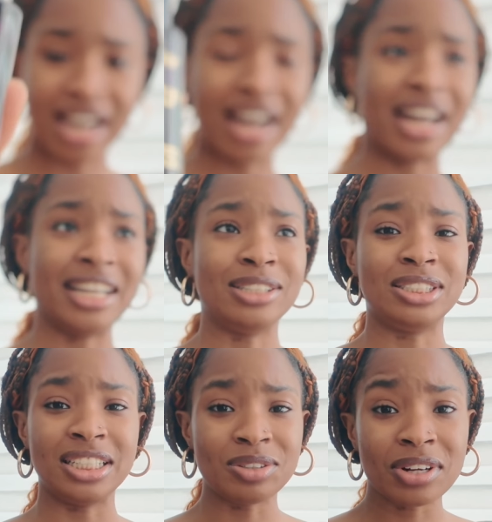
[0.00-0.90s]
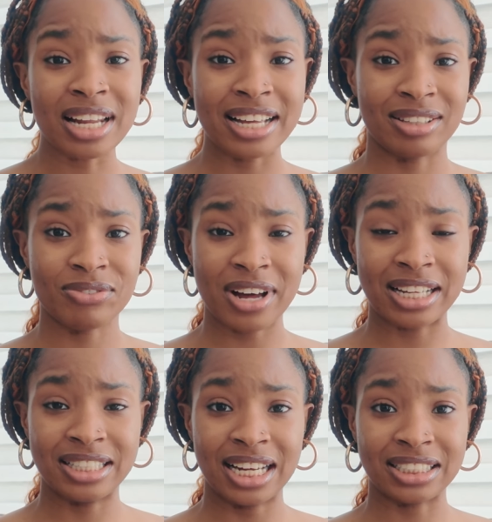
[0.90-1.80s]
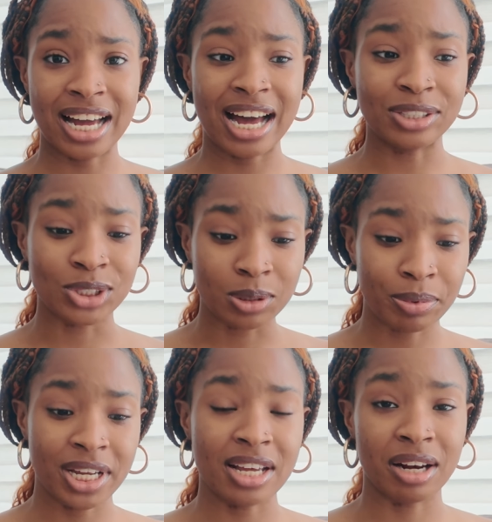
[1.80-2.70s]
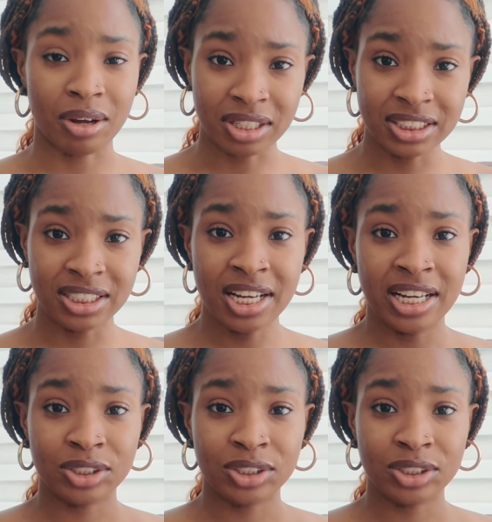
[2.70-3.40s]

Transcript: I did not like the fact that I had to spray a lot.